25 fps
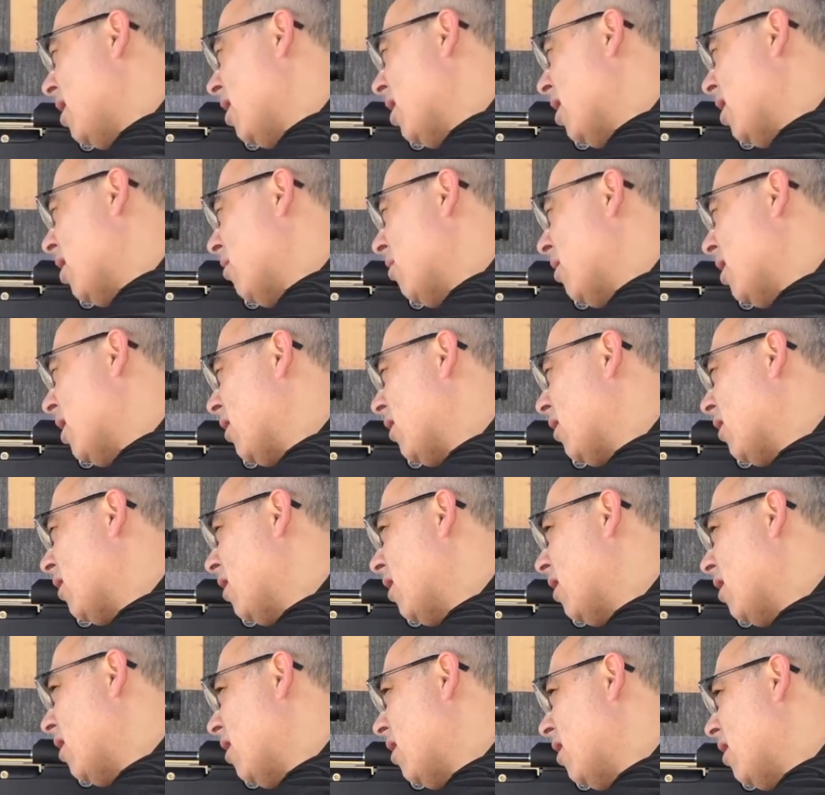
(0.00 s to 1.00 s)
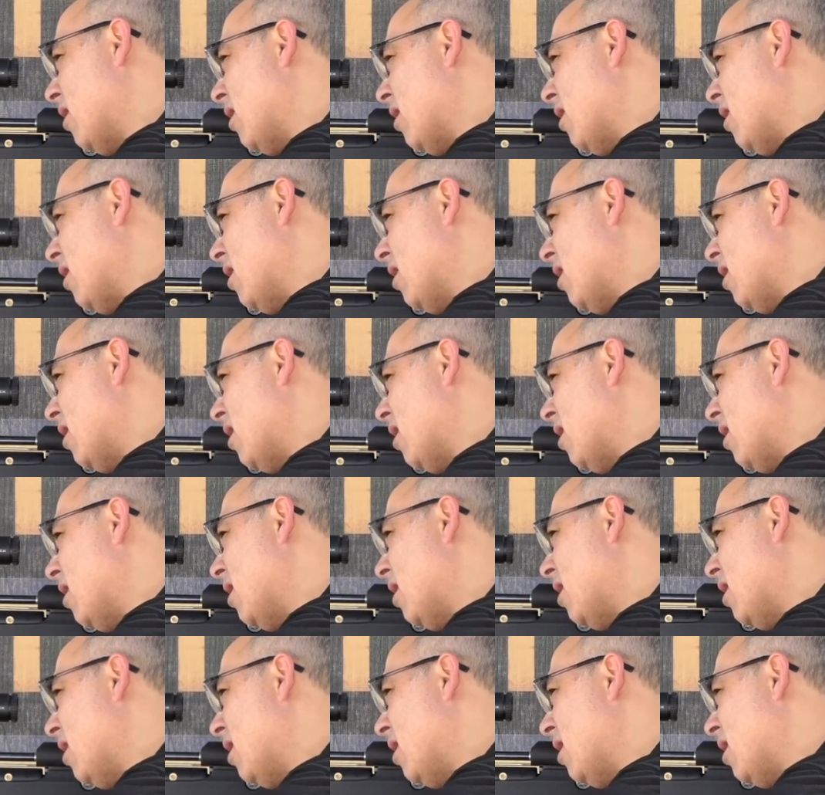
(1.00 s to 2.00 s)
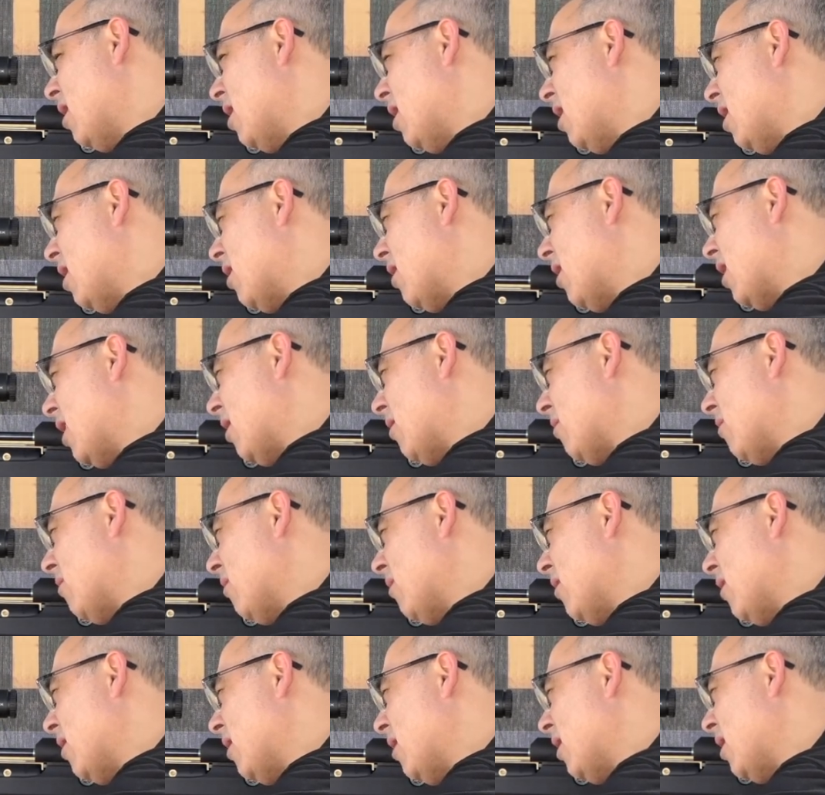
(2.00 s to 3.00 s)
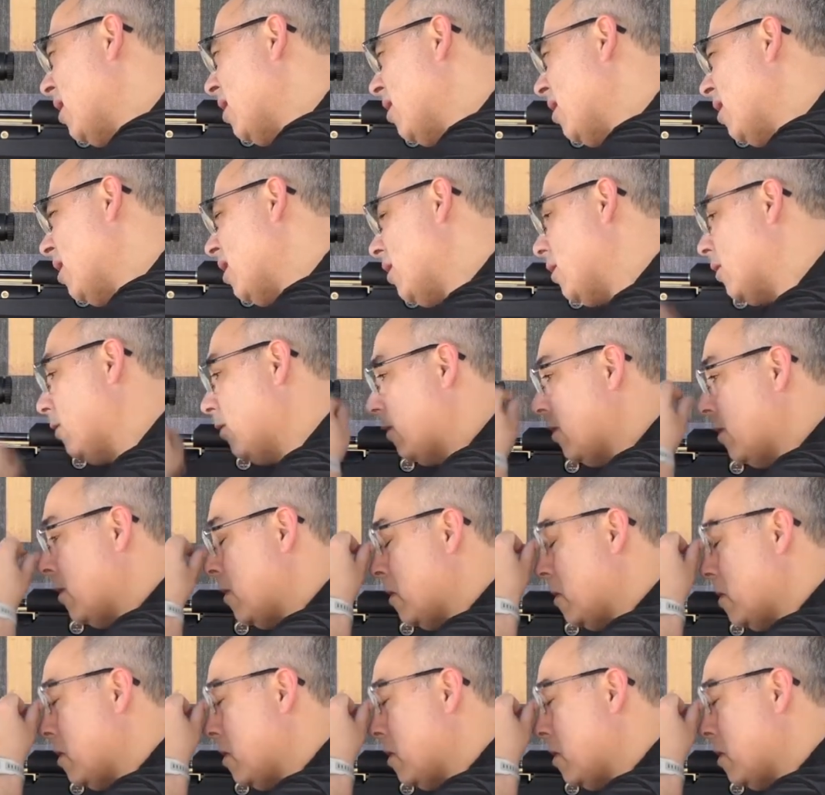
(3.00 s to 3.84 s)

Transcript: gun rest. All right, there it is.